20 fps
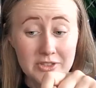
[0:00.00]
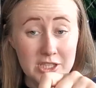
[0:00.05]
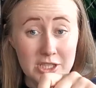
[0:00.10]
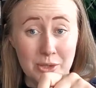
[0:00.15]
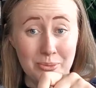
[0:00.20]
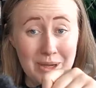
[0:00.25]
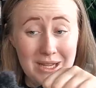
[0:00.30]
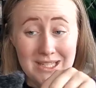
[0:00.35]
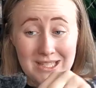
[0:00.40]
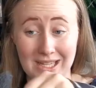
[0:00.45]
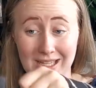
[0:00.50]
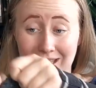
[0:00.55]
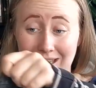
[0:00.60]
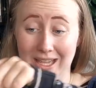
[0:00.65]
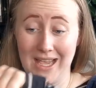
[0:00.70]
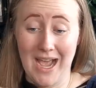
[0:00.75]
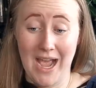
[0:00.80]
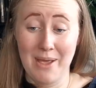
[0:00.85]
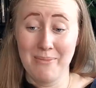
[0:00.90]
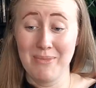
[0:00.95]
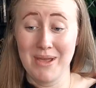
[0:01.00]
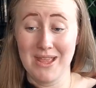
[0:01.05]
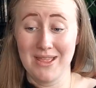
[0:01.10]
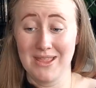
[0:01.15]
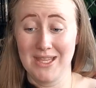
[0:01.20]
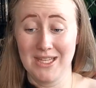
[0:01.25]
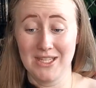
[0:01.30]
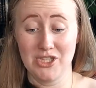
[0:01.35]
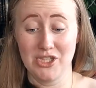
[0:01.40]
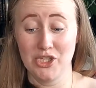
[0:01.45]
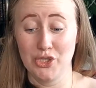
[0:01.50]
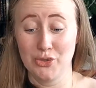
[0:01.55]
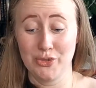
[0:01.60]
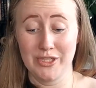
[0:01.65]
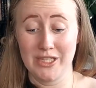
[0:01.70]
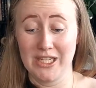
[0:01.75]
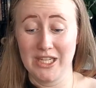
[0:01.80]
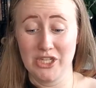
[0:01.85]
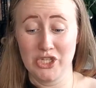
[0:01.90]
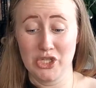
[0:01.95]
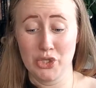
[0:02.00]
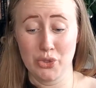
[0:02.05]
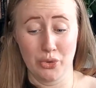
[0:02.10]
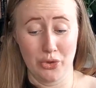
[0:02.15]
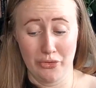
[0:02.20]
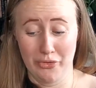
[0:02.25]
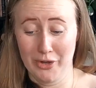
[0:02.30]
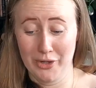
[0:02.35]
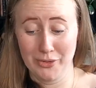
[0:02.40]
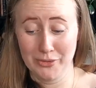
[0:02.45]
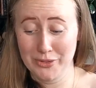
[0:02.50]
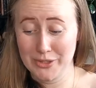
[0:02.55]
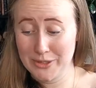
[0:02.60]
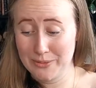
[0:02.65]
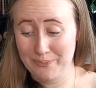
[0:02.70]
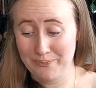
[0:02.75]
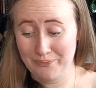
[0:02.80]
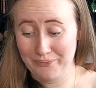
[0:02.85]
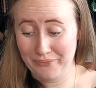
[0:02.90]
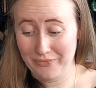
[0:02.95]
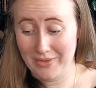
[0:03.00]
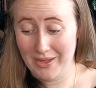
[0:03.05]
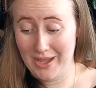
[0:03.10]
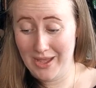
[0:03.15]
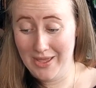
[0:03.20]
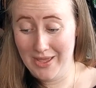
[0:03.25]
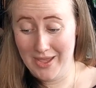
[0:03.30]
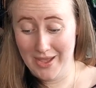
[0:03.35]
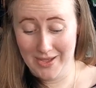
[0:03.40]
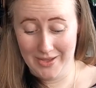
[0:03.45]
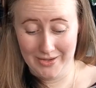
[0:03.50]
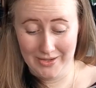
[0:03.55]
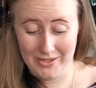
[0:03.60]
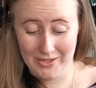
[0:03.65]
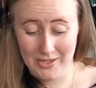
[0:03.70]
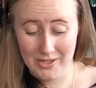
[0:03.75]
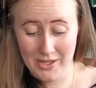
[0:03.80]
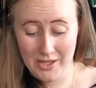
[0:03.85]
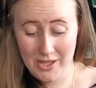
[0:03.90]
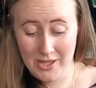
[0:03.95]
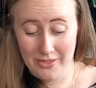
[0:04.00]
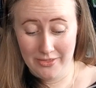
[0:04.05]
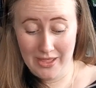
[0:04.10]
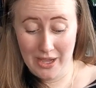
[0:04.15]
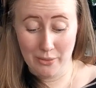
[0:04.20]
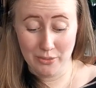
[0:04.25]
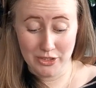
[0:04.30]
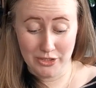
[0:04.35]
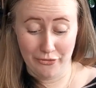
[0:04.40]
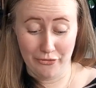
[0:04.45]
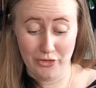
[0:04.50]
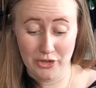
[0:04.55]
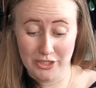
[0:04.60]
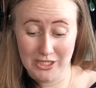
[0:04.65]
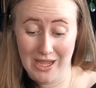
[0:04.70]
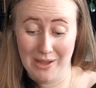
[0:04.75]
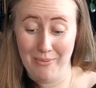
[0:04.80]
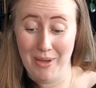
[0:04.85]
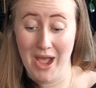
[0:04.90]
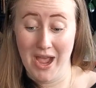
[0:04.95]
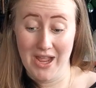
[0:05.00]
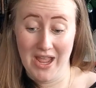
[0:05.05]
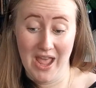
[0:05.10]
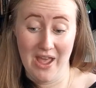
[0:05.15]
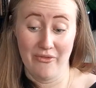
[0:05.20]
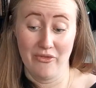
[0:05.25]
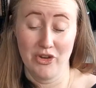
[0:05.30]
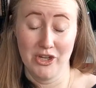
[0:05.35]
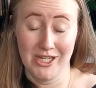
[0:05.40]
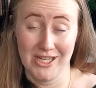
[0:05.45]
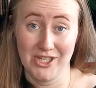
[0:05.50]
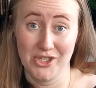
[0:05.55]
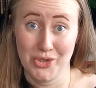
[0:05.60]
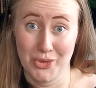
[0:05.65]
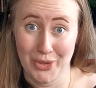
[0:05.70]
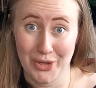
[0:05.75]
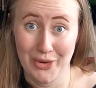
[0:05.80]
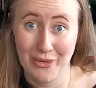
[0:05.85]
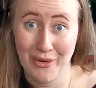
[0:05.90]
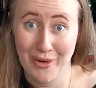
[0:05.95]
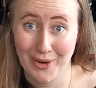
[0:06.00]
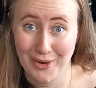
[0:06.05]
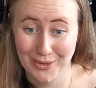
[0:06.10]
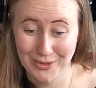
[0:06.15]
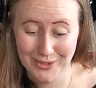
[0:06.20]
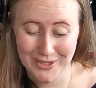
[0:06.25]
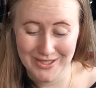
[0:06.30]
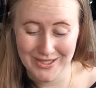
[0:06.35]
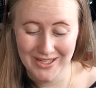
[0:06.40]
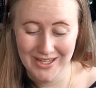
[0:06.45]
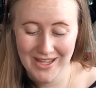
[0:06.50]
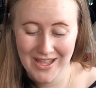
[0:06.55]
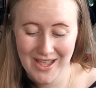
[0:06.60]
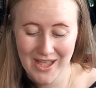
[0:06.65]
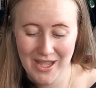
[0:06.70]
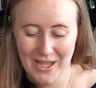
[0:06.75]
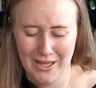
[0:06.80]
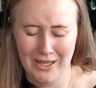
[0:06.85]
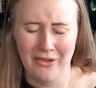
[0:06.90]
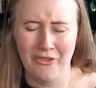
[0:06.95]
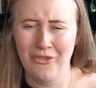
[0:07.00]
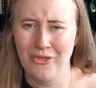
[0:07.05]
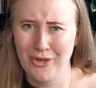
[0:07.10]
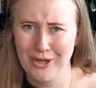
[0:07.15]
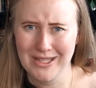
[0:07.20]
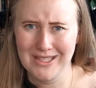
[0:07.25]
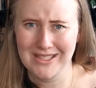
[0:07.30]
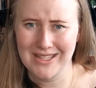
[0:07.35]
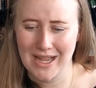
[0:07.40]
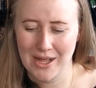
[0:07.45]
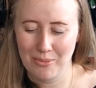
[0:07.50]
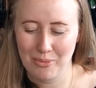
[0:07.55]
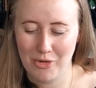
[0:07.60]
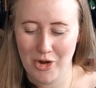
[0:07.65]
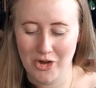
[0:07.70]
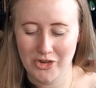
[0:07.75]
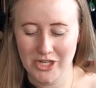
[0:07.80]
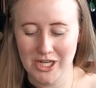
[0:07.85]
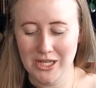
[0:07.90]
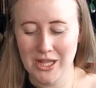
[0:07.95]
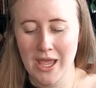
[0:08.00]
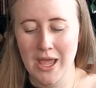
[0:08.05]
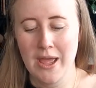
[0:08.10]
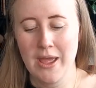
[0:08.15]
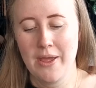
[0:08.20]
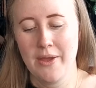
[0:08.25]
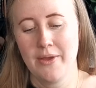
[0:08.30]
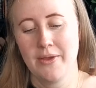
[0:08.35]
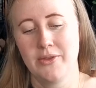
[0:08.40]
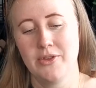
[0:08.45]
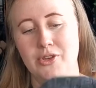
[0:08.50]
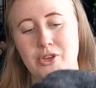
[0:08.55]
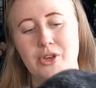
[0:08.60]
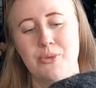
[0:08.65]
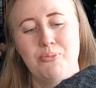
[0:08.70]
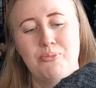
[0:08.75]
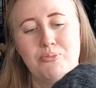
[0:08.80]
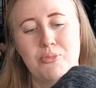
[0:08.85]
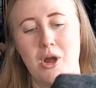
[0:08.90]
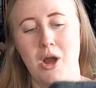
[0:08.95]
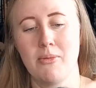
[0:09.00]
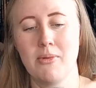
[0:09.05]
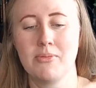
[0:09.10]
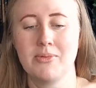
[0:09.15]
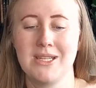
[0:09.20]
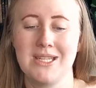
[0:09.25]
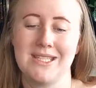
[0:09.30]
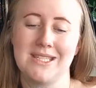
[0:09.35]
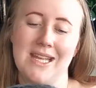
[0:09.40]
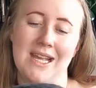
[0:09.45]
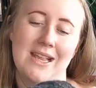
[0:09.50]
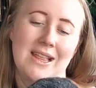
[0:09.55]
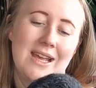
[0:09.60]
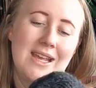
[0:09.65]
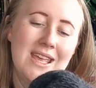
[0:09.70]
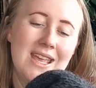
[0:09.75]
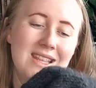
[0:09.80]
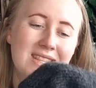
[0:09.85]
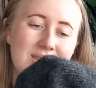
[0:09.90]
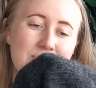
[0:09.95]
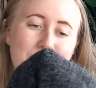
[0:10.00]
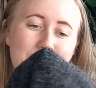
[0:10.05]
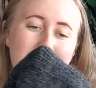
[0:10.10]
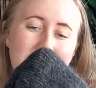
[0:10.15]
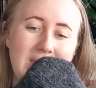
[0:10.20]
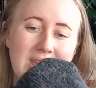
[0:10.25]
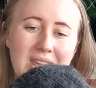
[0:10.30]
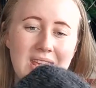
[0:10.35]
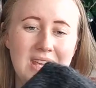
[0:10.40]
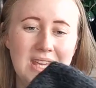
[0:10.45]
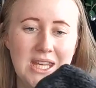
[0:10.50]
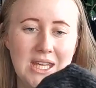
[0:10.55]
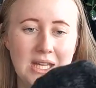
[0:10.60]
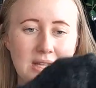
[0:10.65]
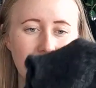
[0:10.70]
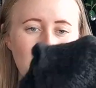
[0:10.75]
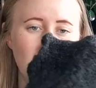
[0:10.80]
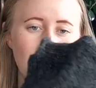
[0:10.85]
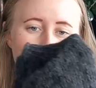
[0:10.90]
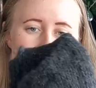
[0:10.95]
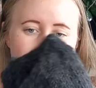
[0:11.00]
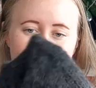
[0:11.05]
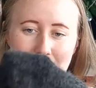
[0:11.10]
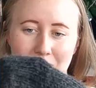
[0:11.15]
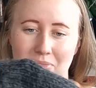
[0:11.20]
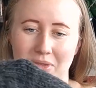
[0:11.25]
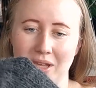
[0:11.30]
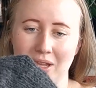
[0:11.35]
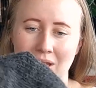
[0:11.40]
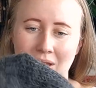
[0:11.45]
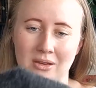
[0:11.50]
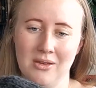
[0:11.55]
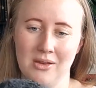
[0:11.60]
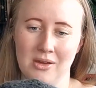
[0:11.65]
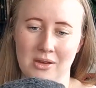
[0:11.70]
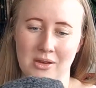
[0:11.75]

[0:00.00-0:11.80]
So basically I made these using short rows, and that was the first time I ever did short rows in a freestyle project. You could probably say like it's a big heel or something.